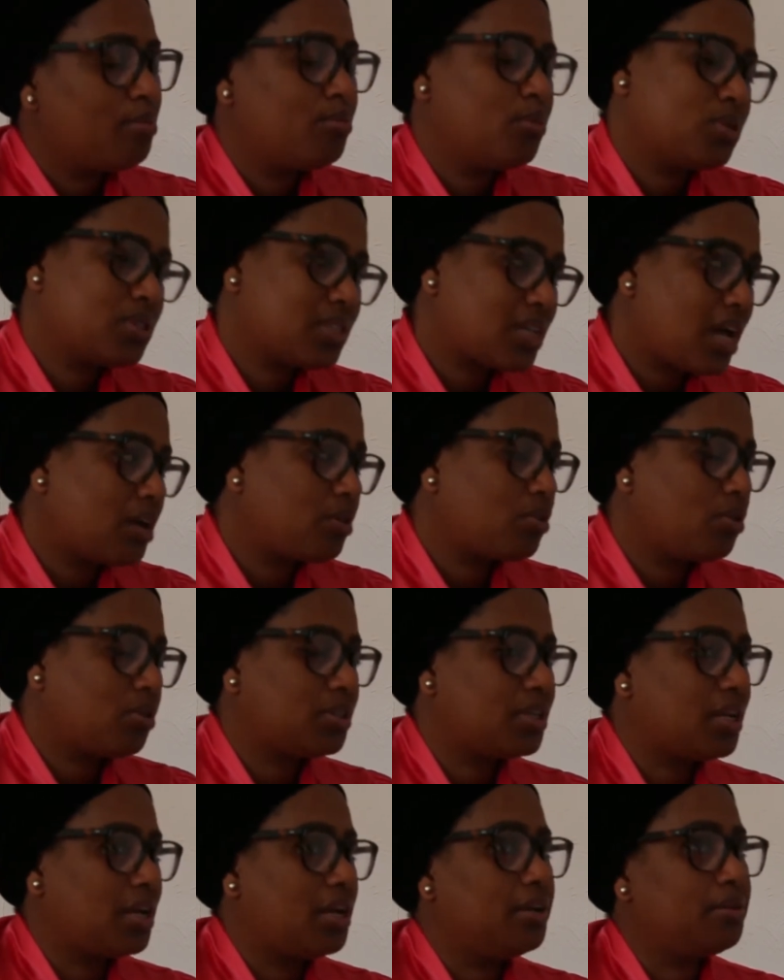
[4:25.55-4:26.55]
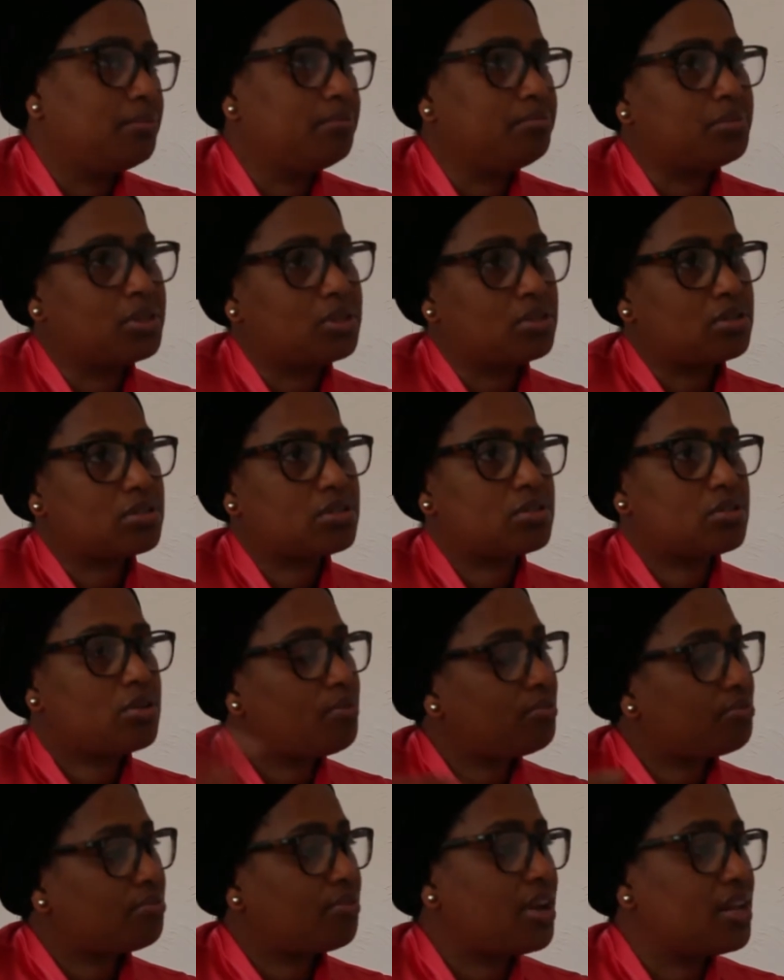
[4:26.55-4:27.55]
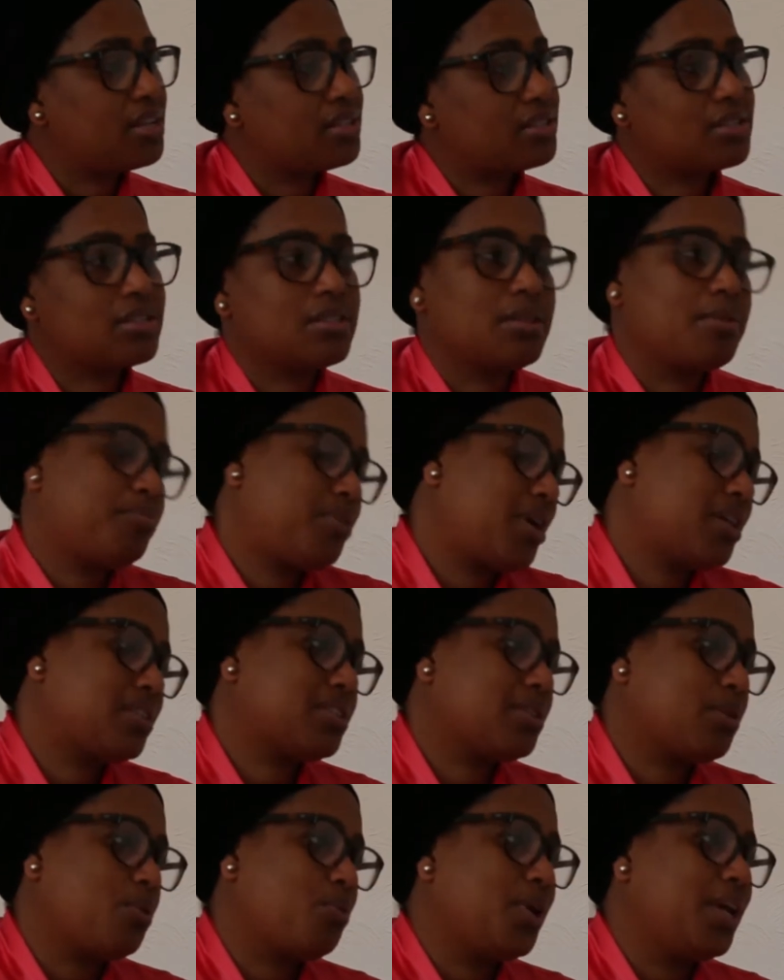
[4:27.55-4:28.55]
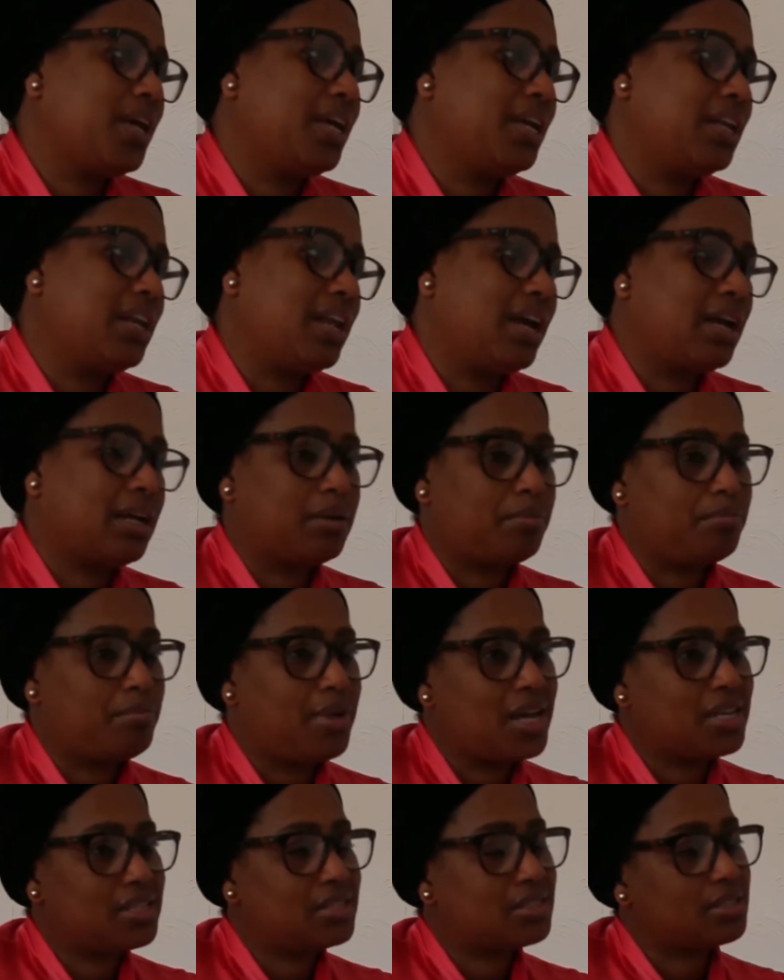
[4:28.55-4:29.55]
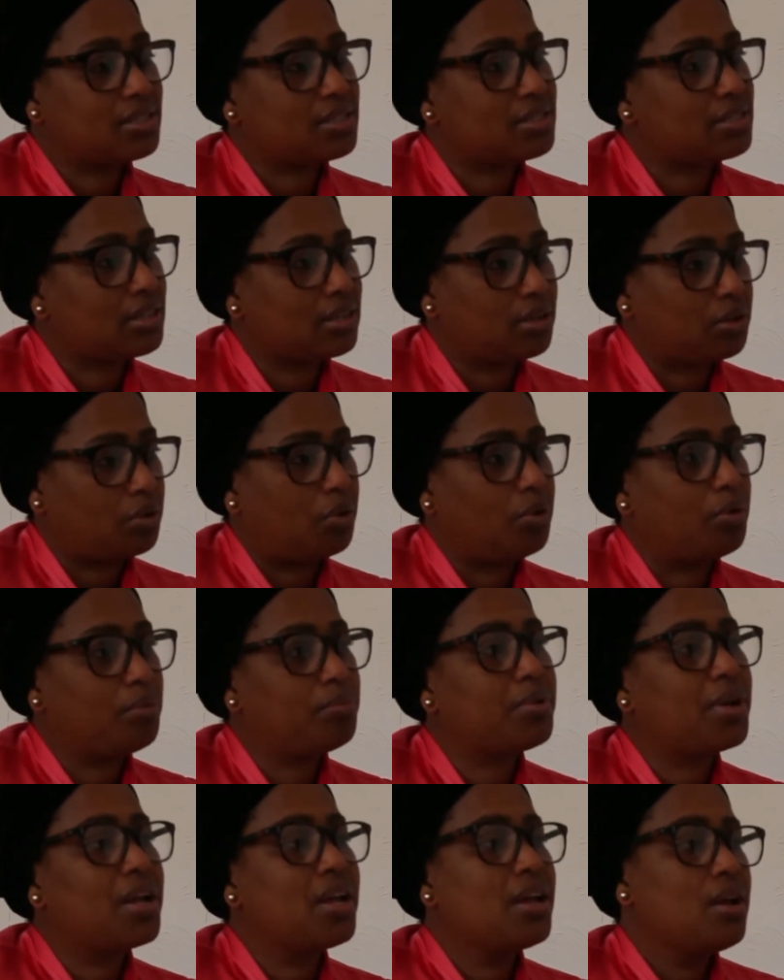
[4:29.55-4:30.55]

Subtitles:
But thank God, because some friends, they passed away, like my sister group,